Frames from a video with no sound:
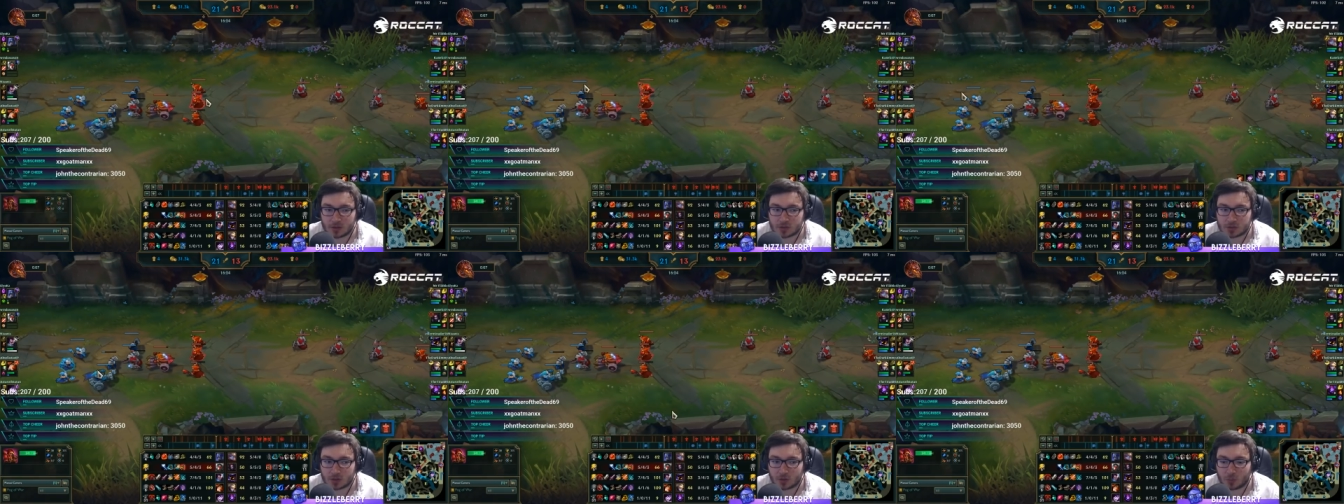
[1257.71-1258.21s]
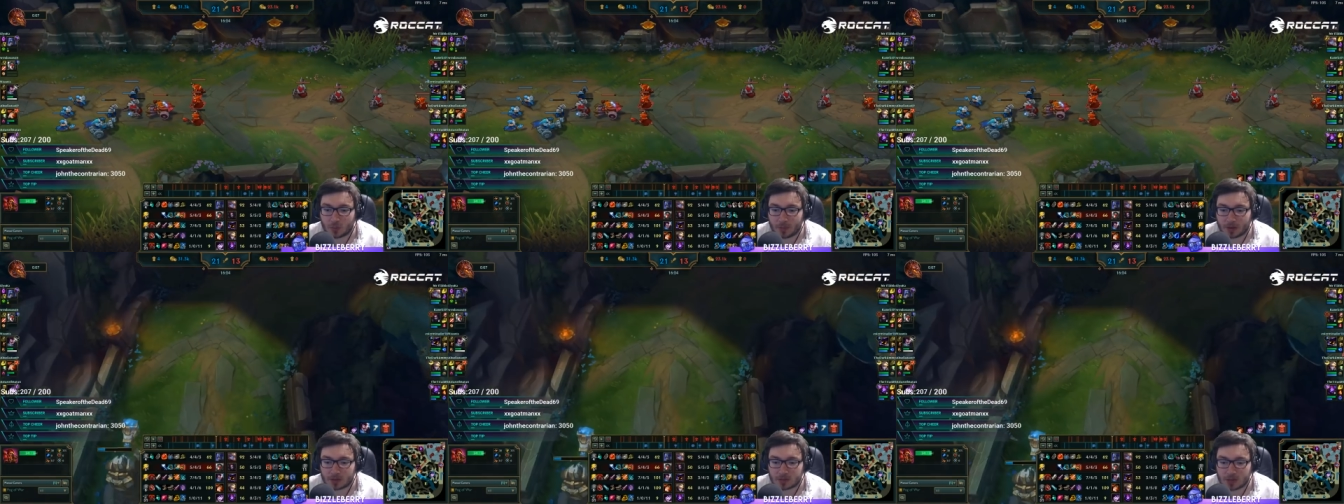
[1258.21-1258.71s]
So, but
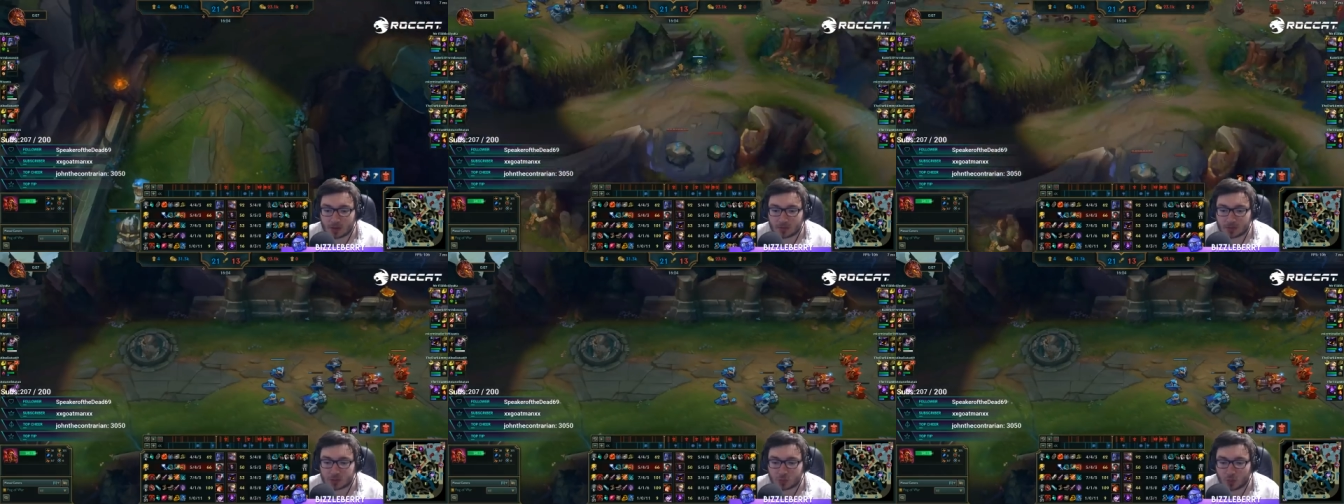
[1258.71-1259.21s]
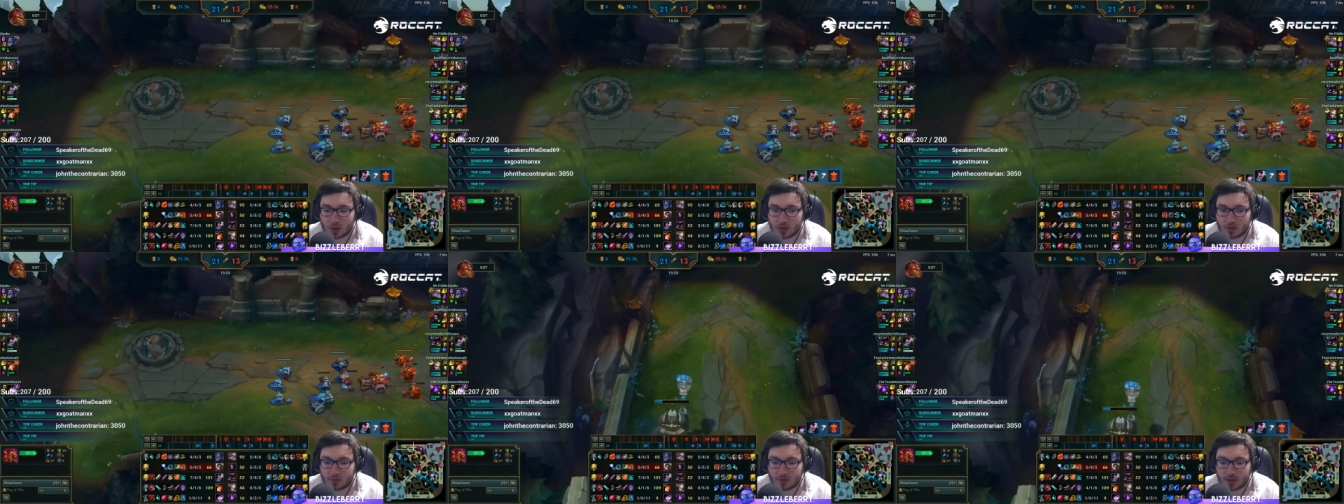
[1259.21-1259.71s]
by the time this
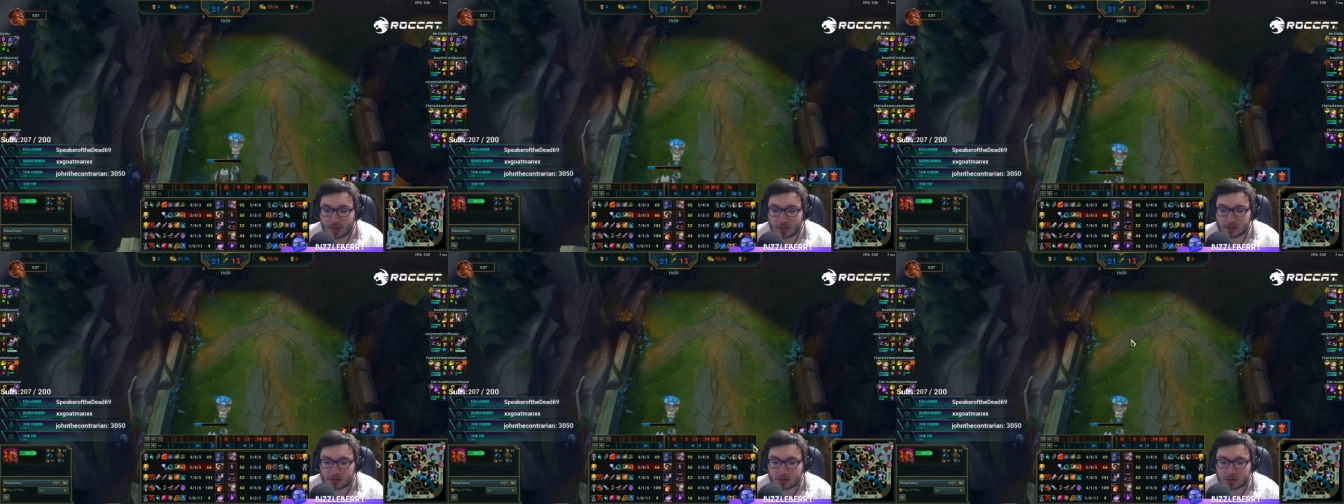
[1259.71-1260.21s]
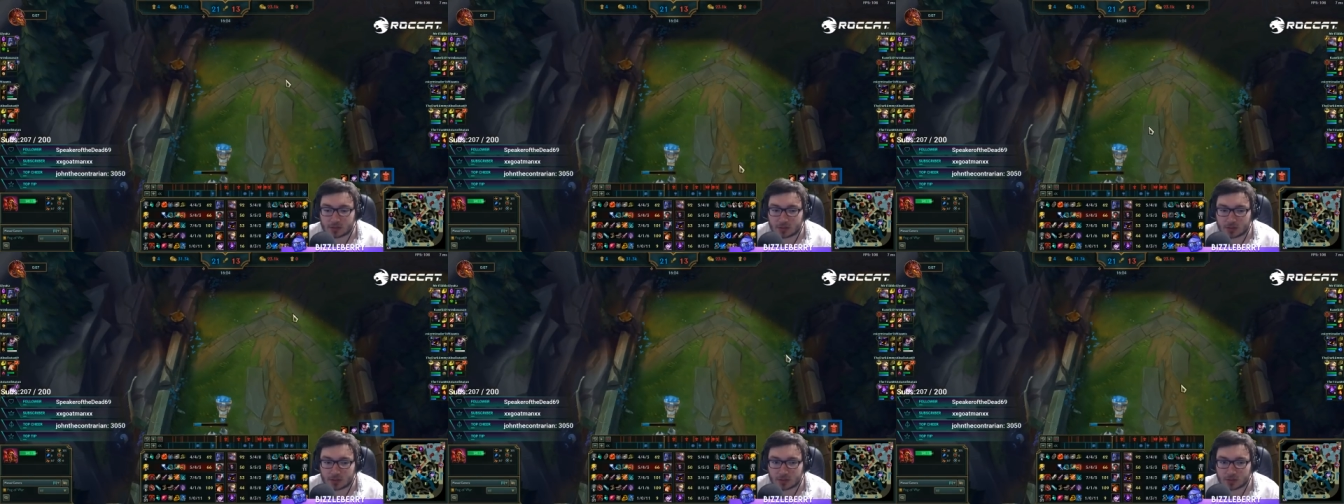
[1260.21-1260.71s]
wave hits
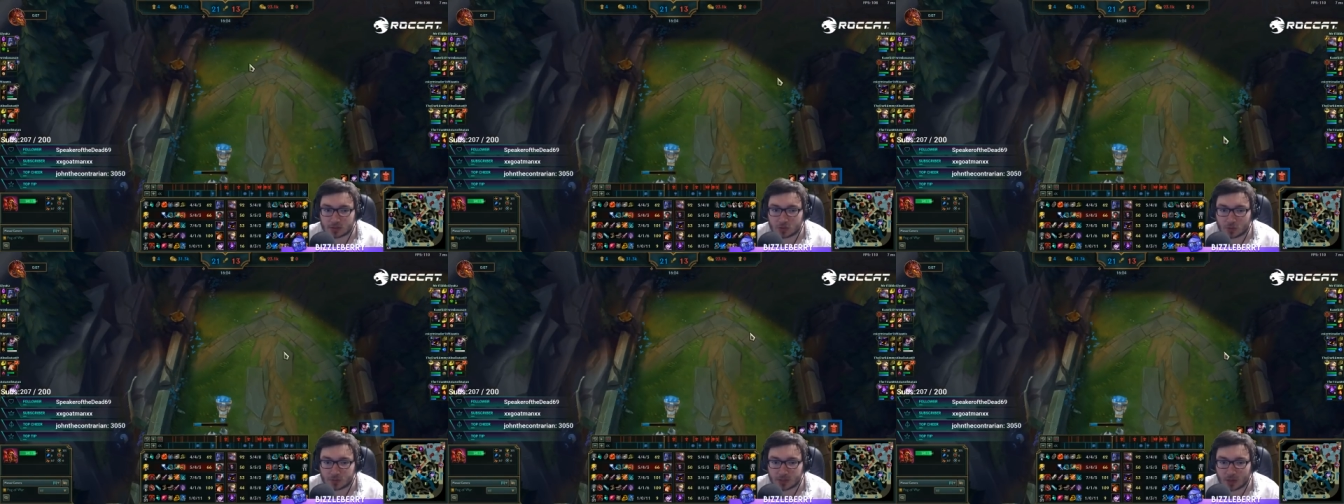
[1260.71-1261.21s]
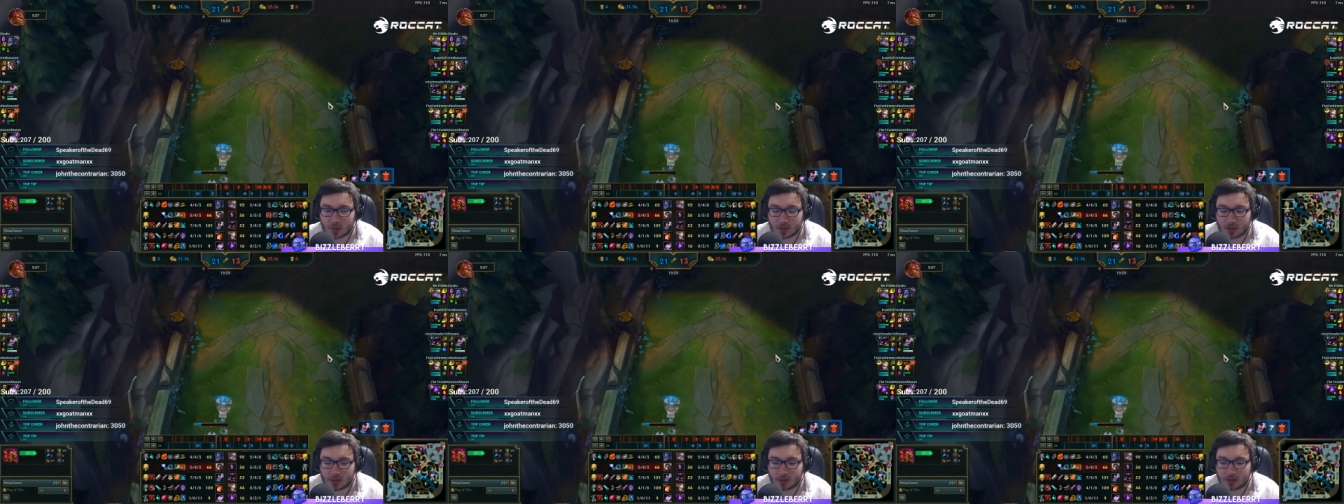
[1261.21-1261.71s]
to this top tower
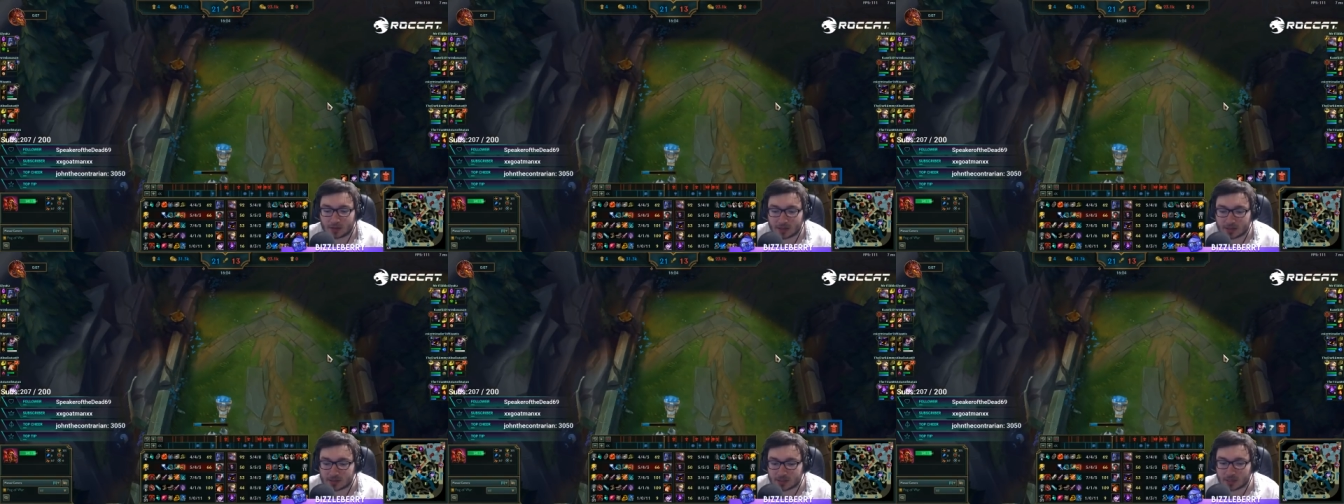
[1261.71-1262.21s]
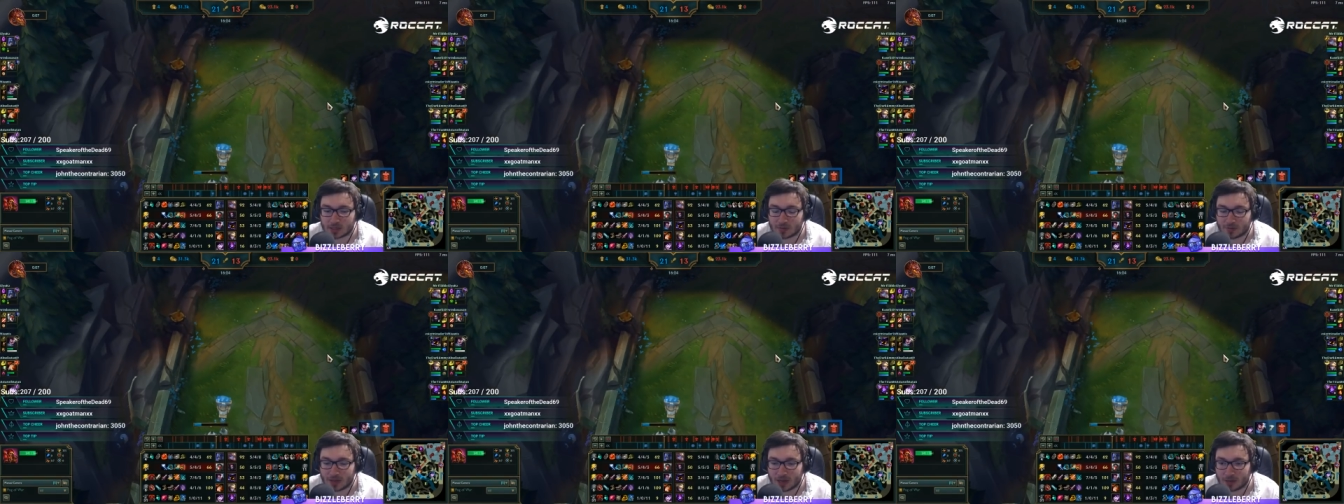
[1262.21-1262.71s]
here, it's going to
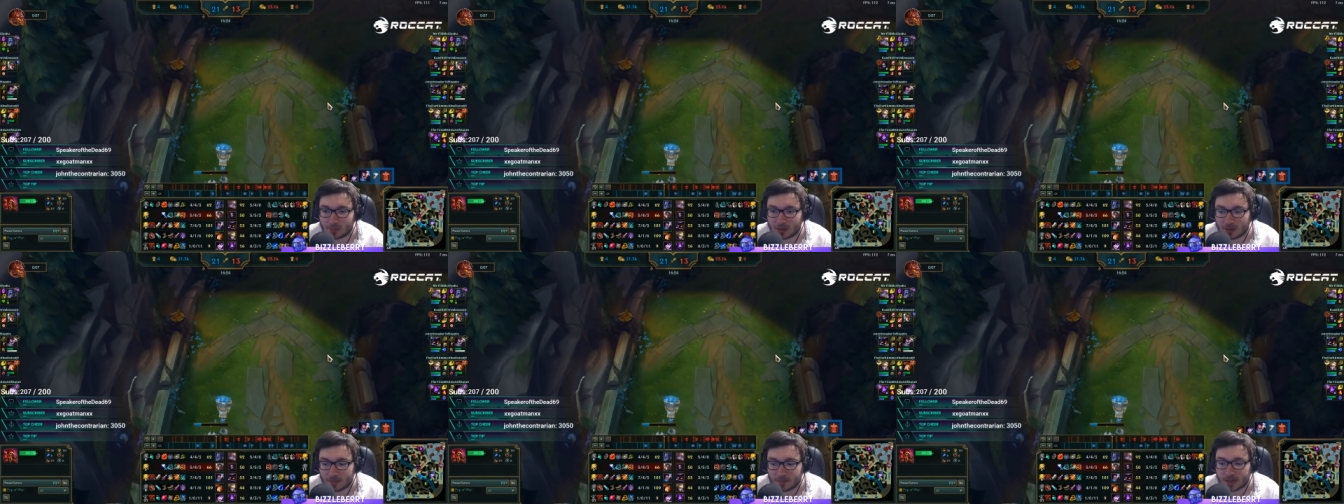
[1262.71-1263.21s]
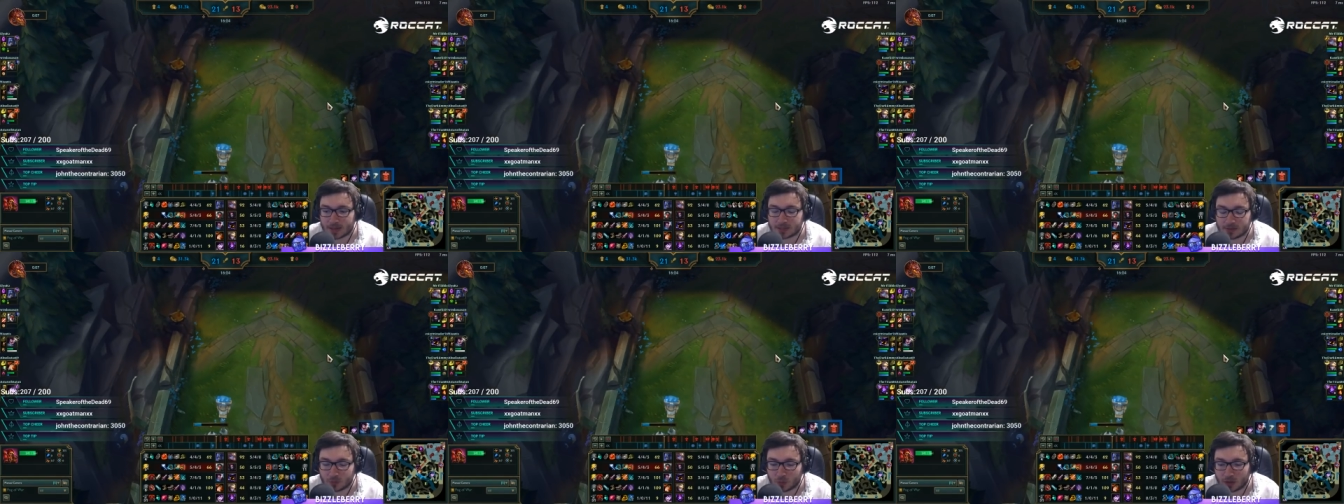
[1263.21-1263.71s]
give the enemy a
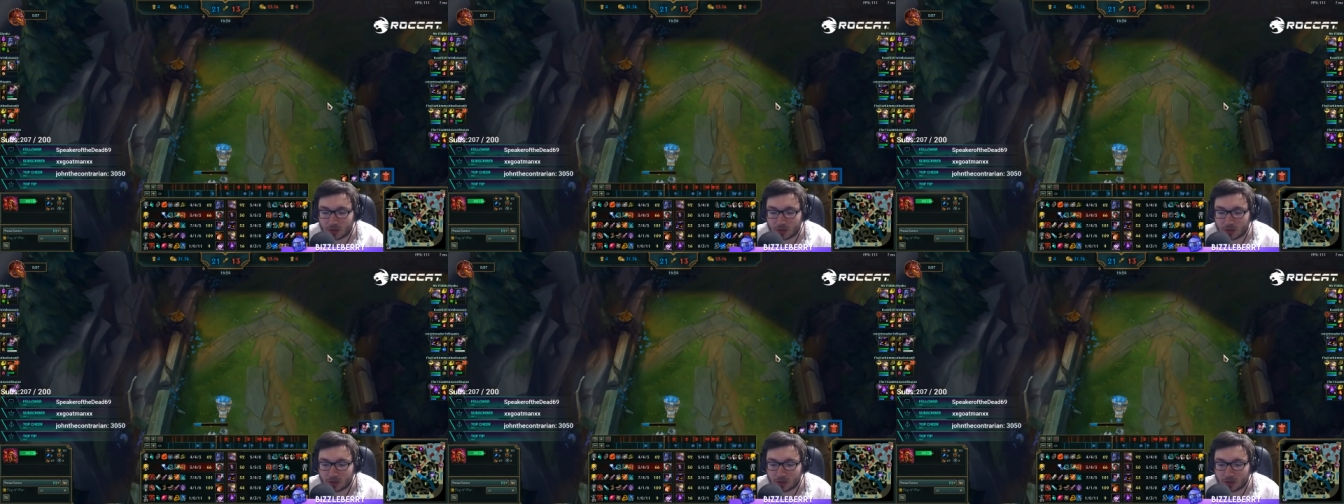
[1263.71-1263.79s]
massive